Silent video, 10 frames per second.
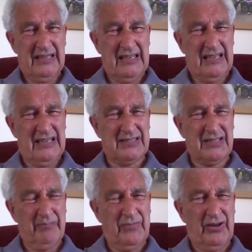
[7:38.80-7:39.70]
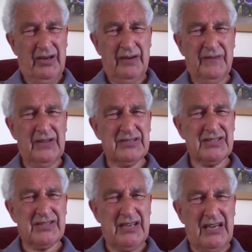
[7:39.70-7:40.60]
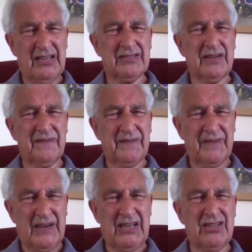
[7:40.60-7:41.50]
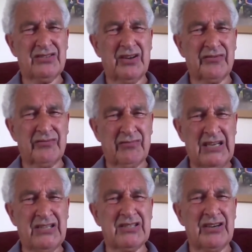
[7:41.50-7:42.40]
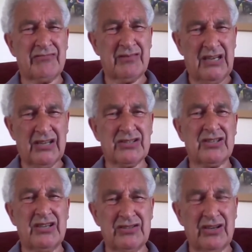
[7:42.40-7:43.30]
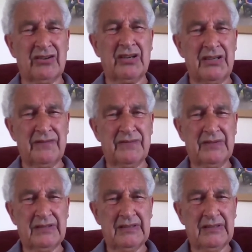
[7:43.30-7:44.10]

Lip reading: it's a marvellous thing to find the right direction in your life.